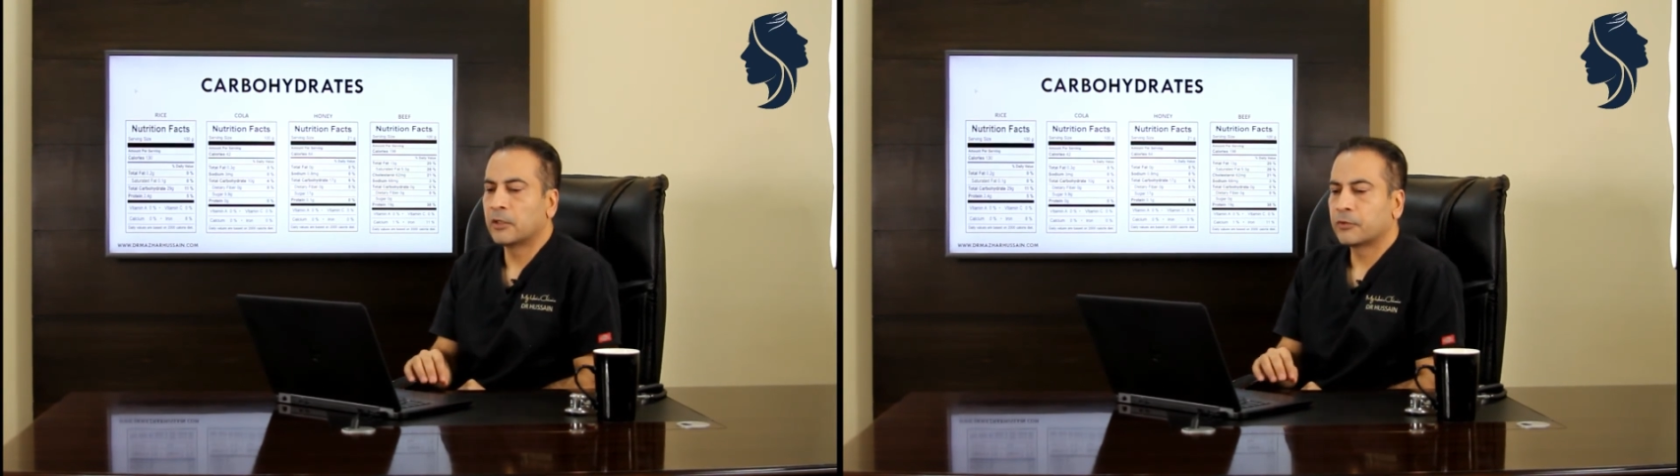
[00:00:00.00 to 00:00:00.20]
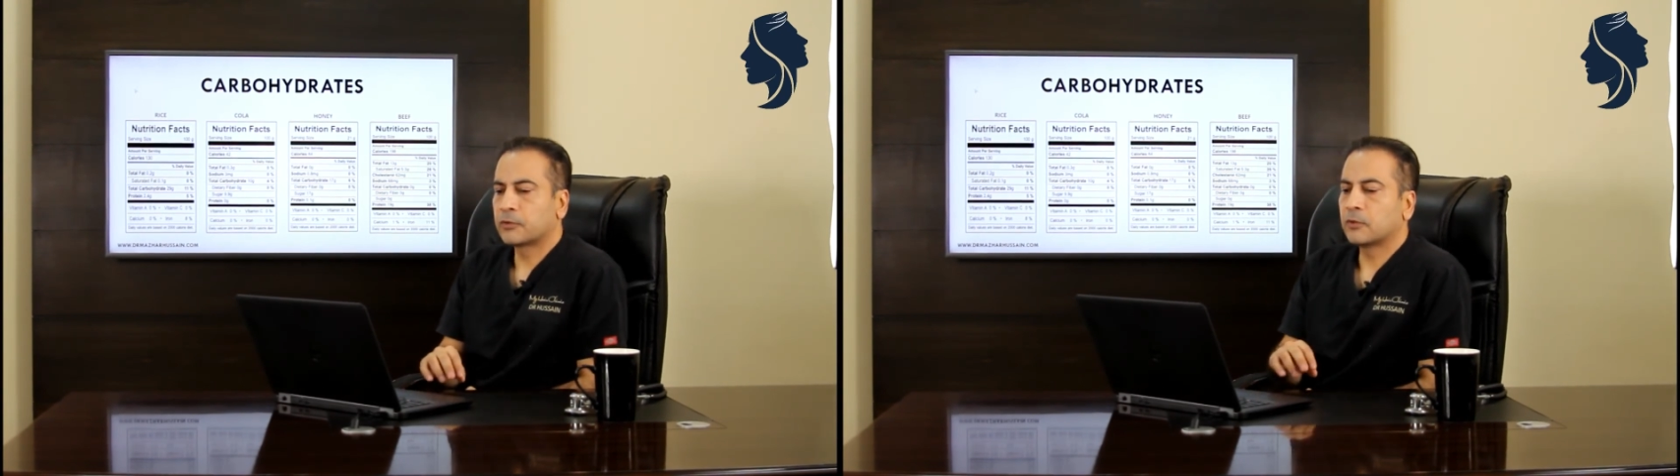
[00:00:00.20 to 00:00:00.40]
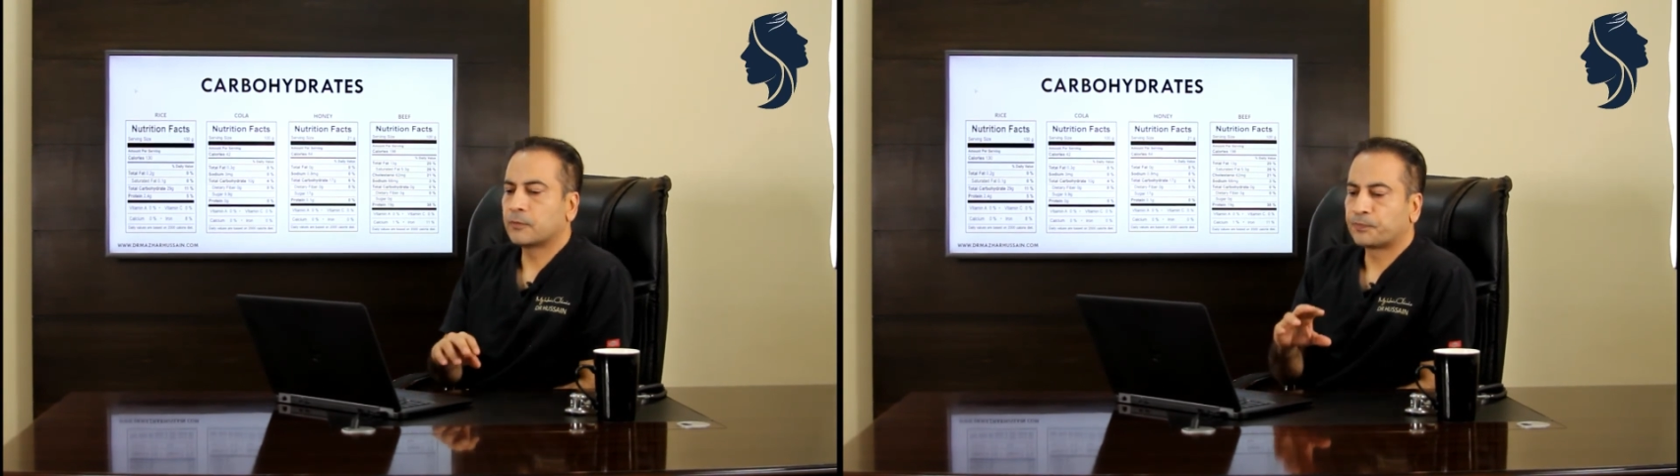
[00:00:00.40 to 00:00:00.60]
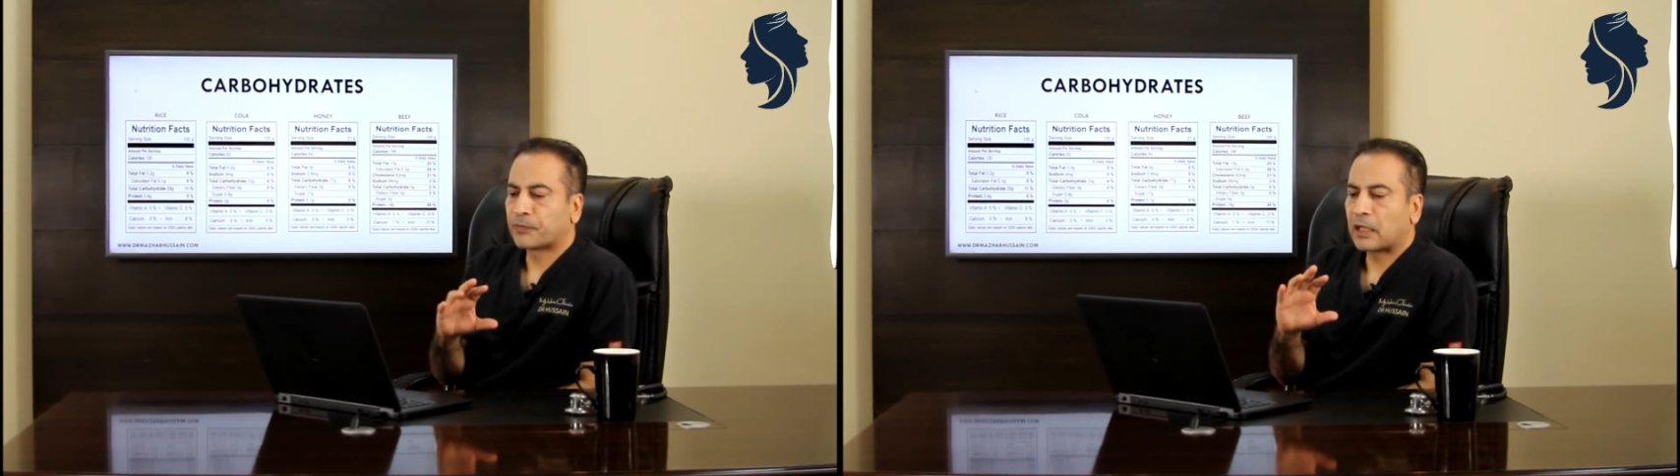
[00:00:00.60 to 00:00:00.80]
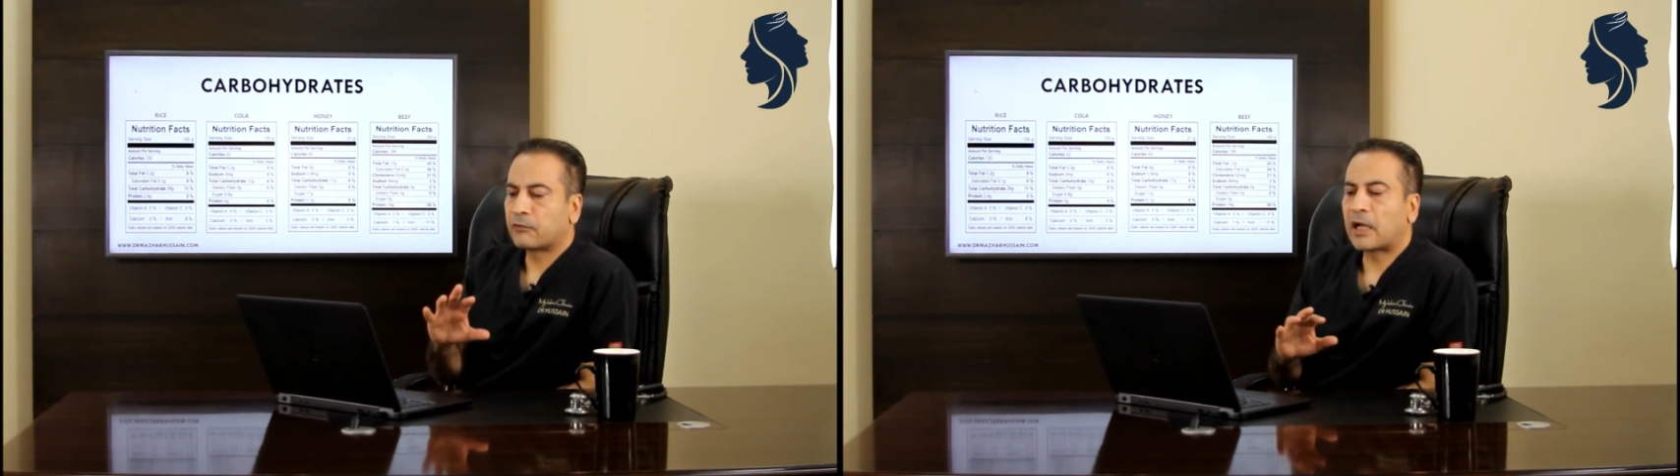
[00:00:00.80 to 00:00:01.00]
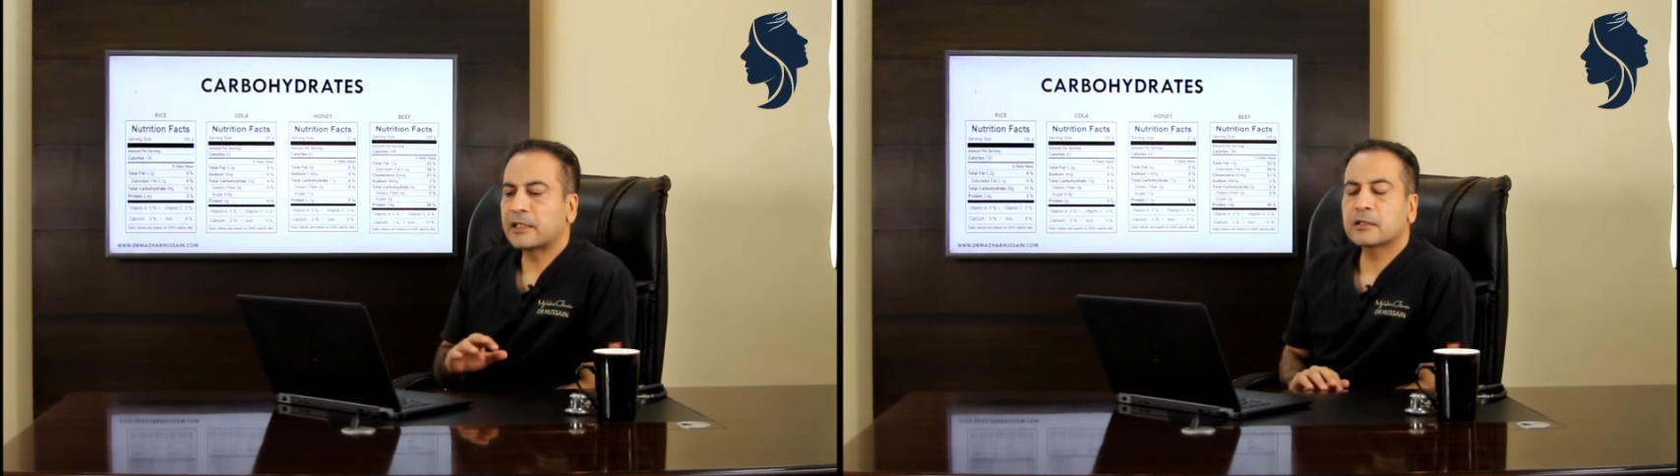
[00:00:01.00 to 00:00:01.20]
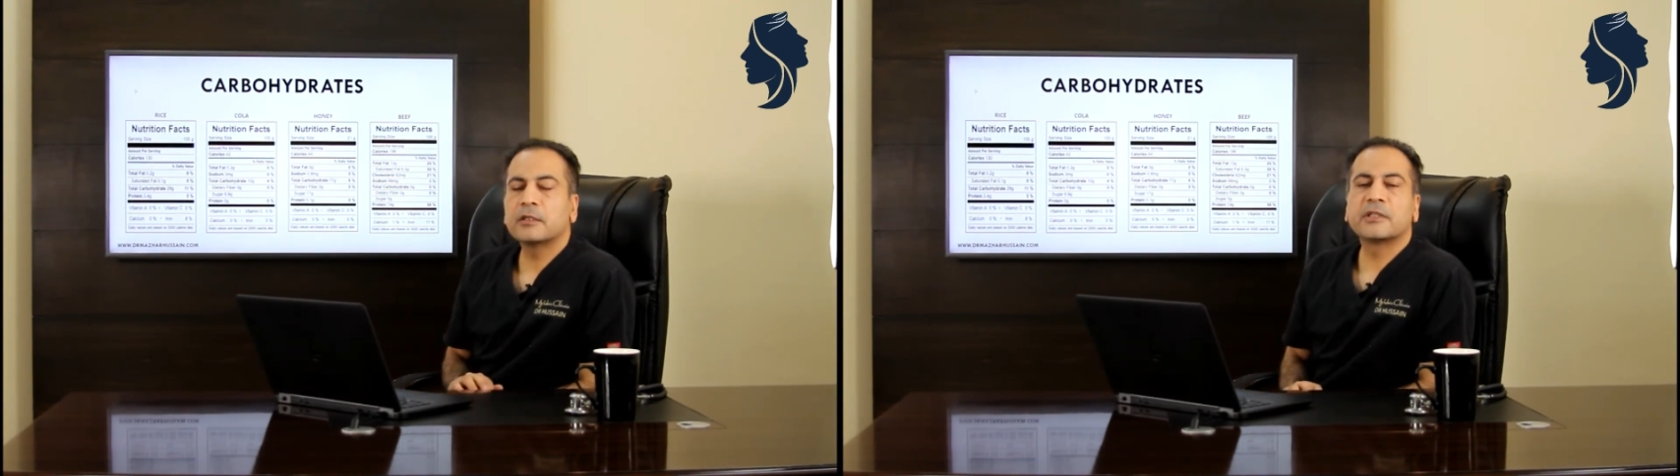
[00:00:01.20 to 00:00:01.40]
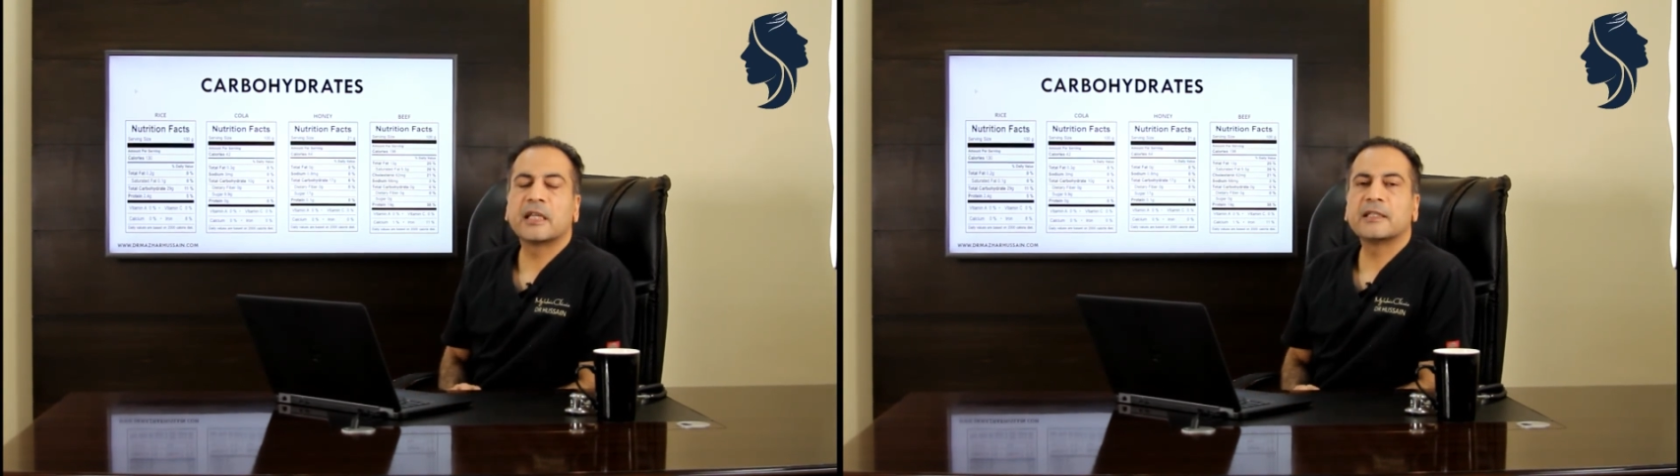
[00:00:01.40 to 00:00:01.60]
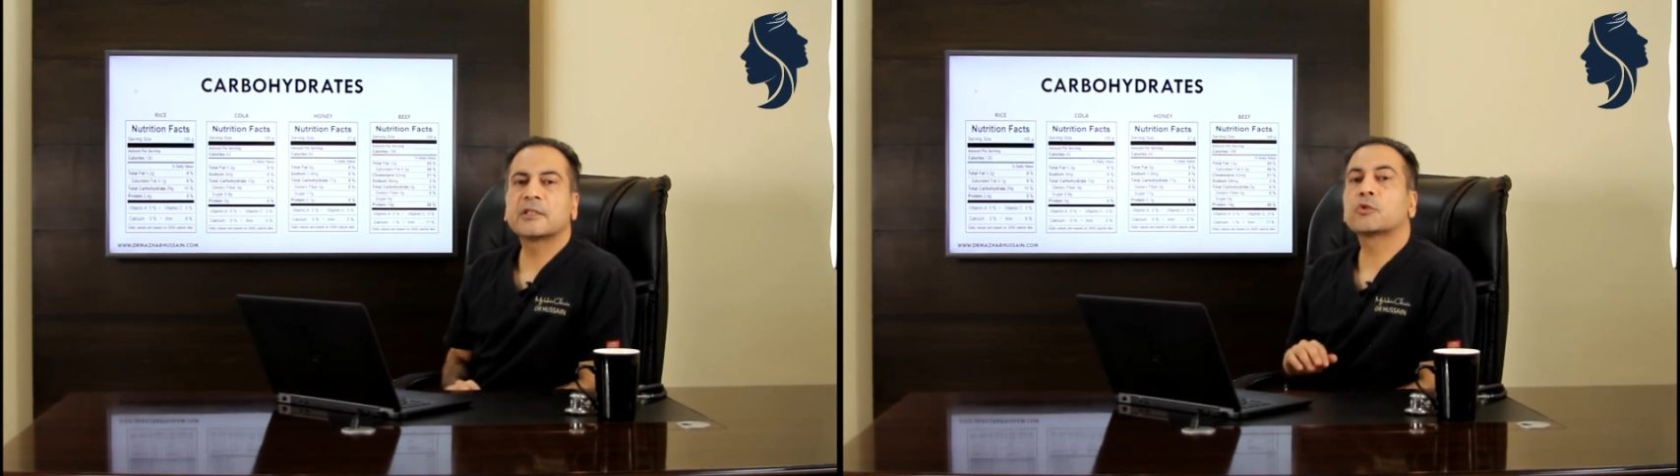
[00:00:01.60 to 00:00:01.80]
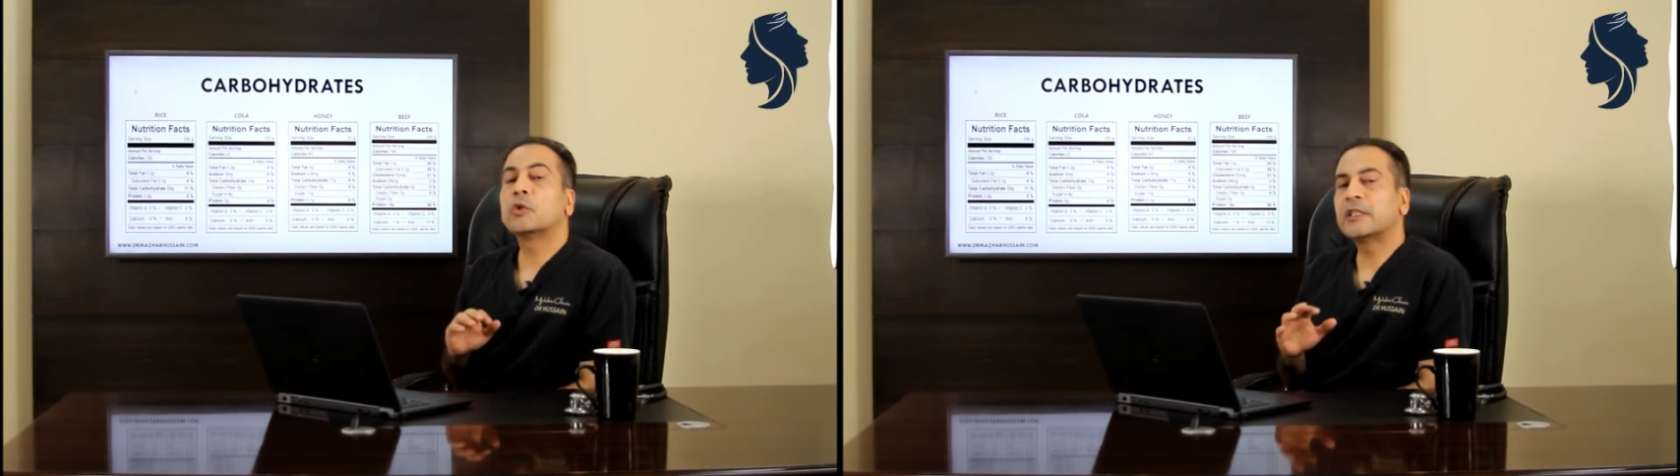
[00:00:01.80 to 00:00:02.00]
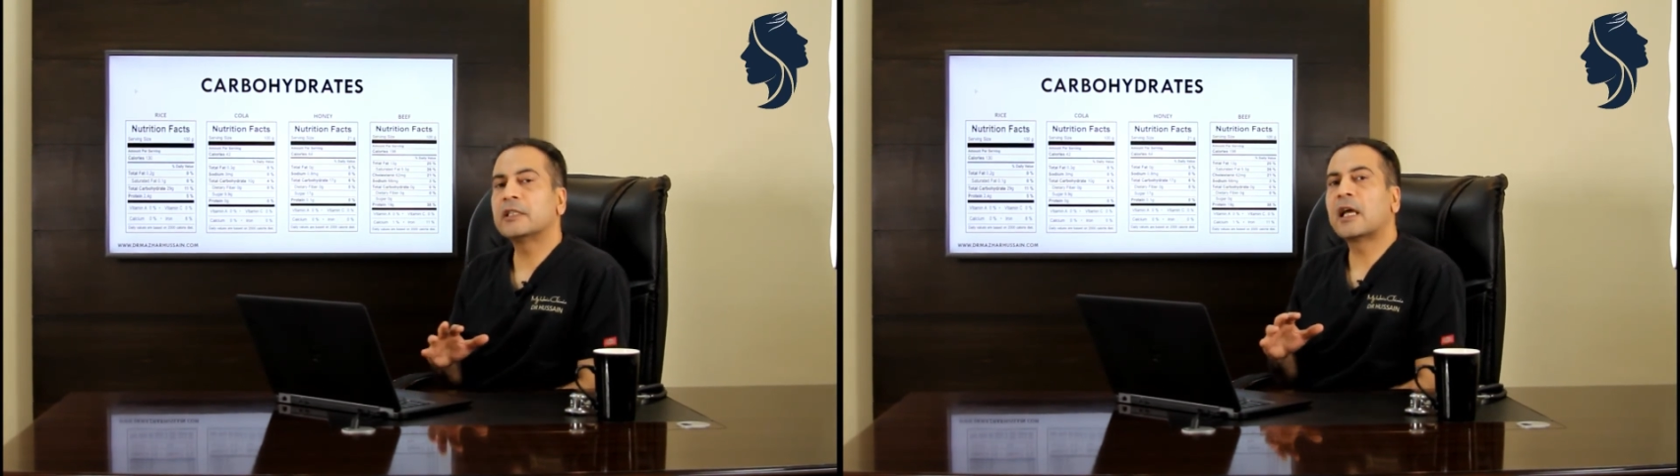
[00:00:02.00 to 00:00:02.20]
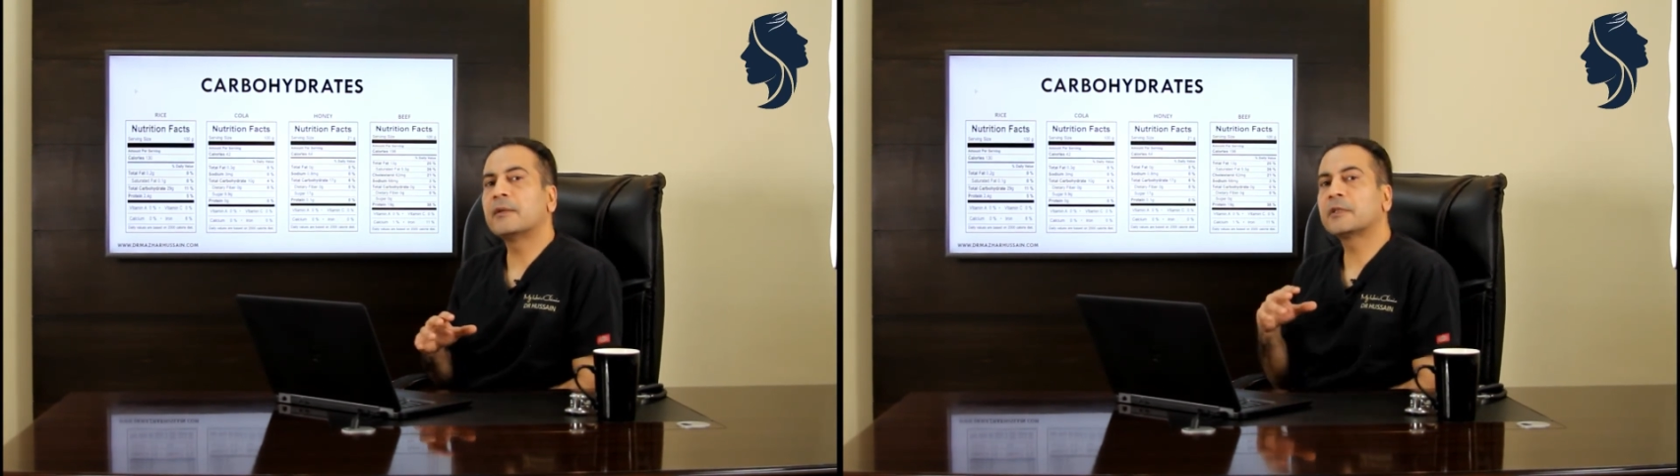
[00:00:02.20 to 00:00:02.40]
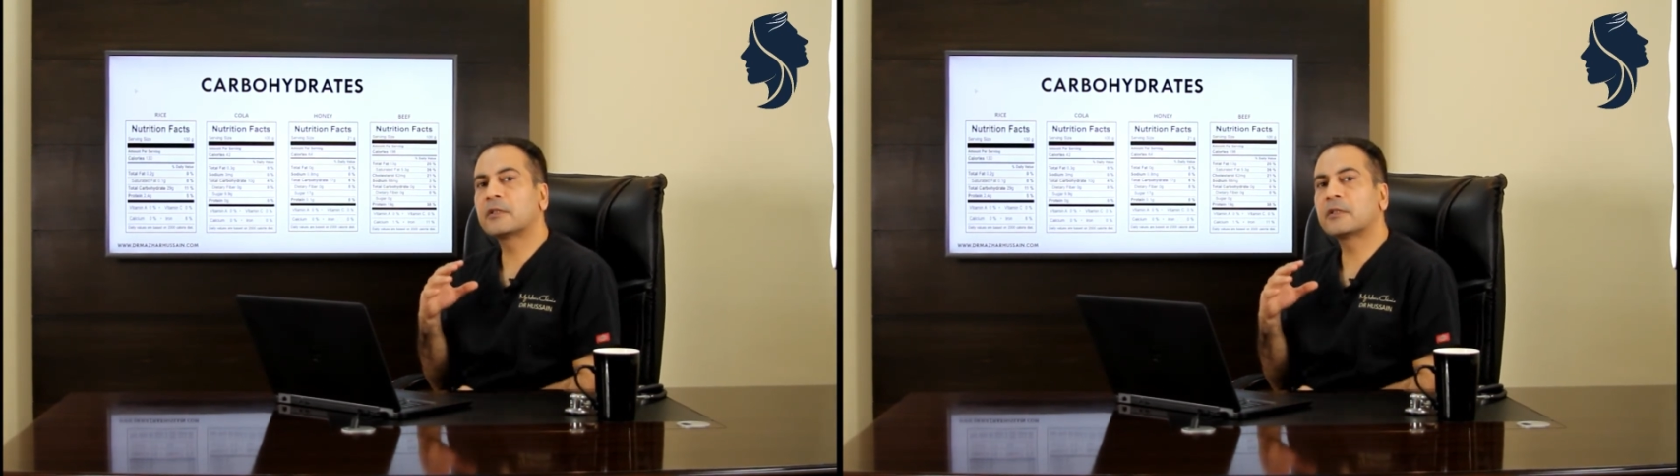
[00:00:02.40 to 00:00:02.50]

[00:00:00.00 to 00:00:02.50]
So rice contains 29